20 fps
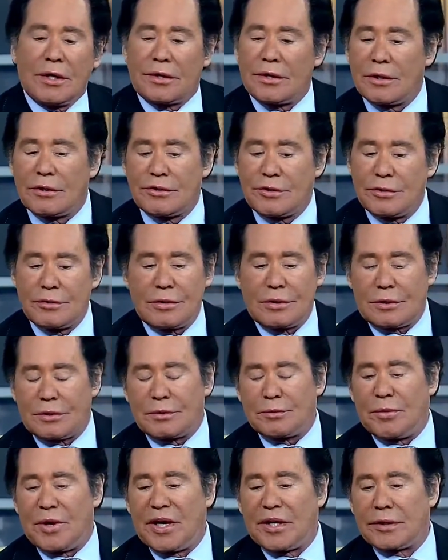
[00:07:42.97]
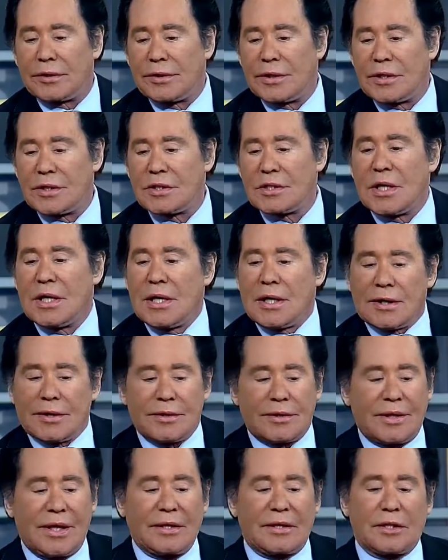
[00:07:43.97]
The truth of the matter is
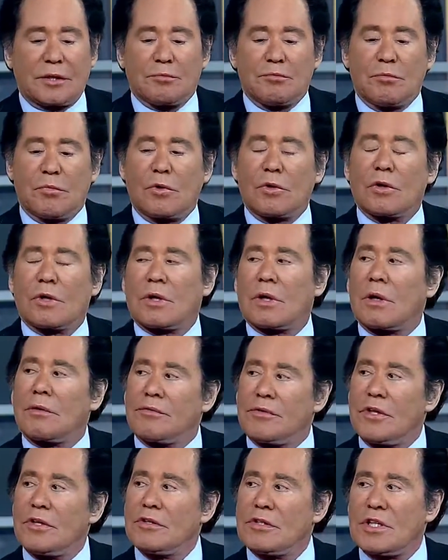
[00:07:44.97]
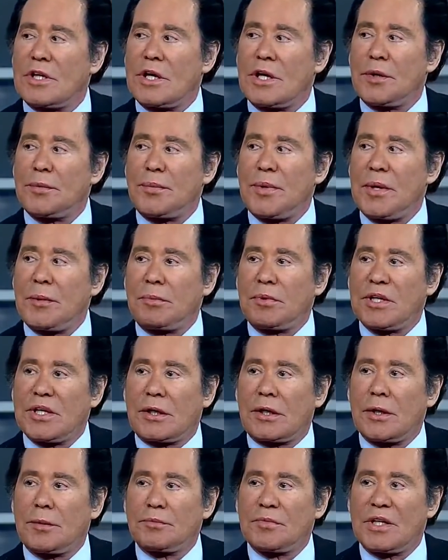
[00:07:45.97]
that the more of those kind of people
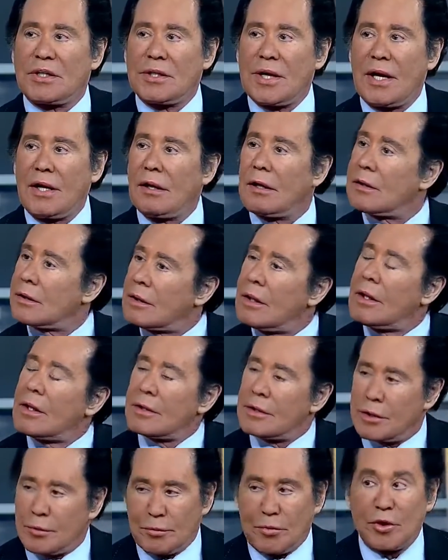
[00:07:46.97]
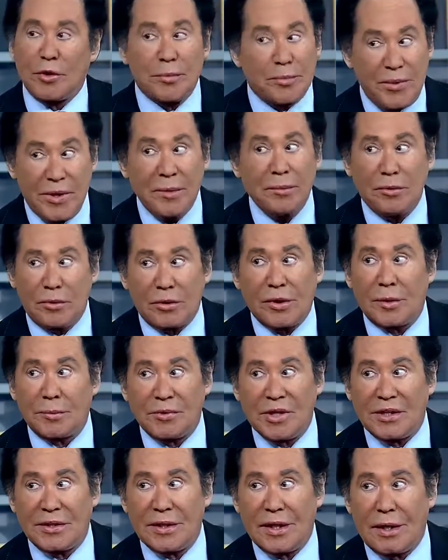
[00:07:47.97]
that come to town, the more people come
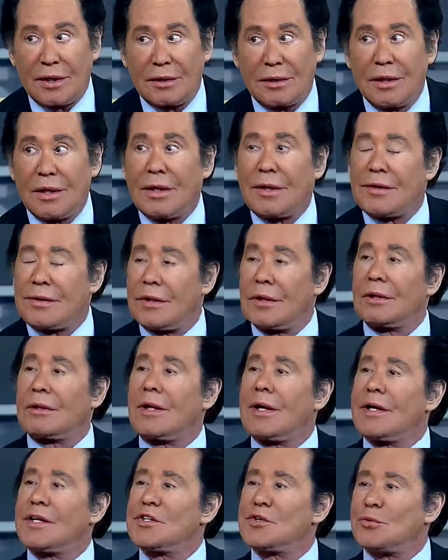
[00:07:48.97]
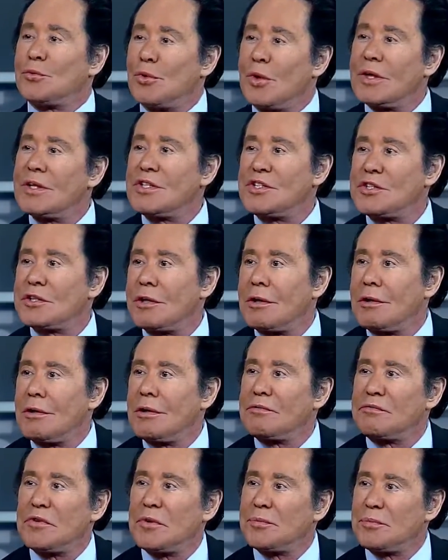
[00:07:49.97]
to town. They'll catch one show
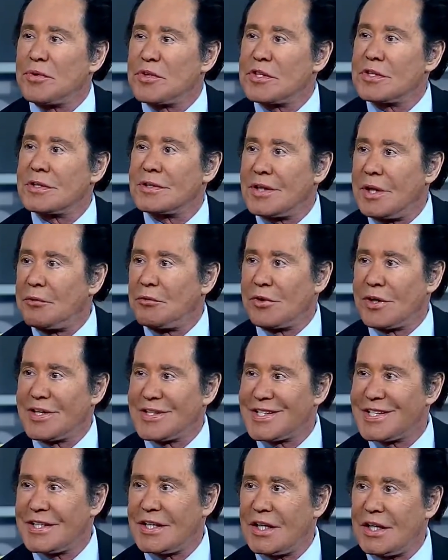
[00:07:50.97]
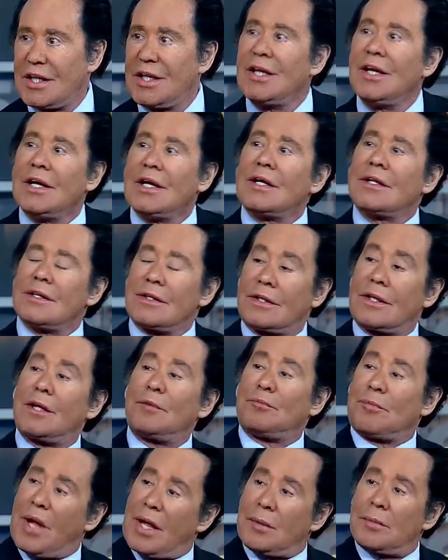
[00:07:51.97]
of the person they want to see,
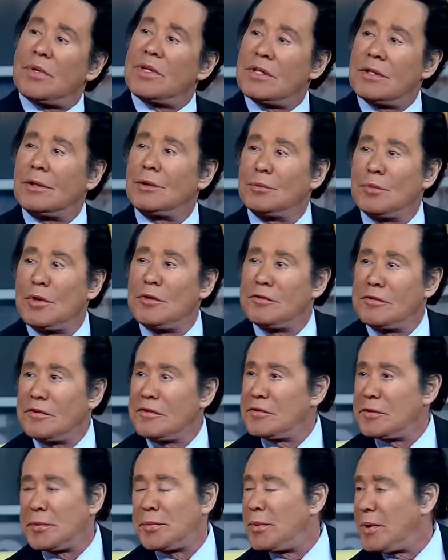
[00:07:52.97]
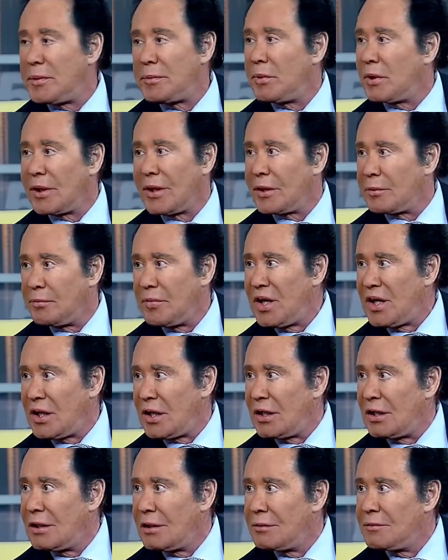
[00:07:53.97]
then maybe they'll move over to people like
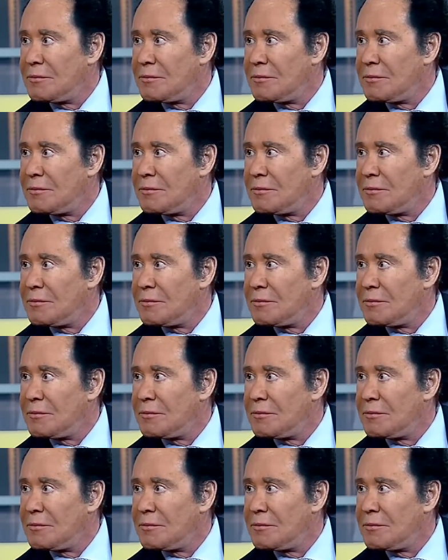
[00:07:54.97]
me.